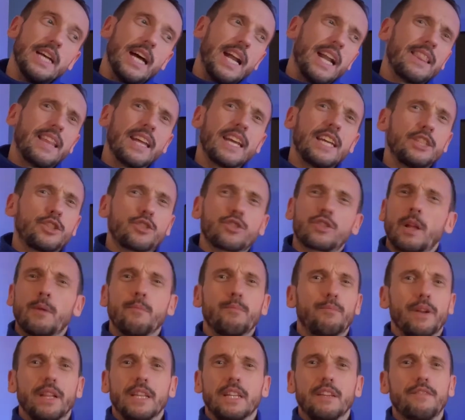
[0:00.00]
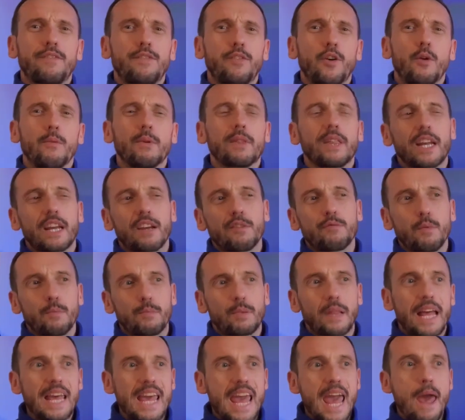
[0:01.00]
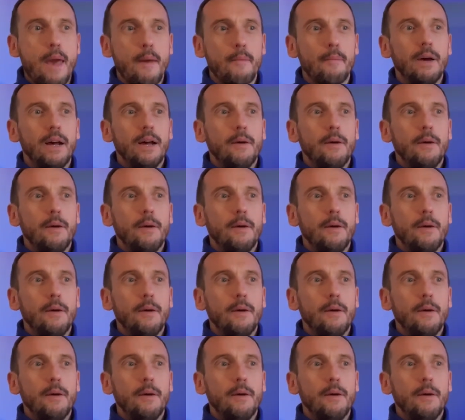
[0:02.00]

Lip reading: I think he's just in brilliant form. I think if we play him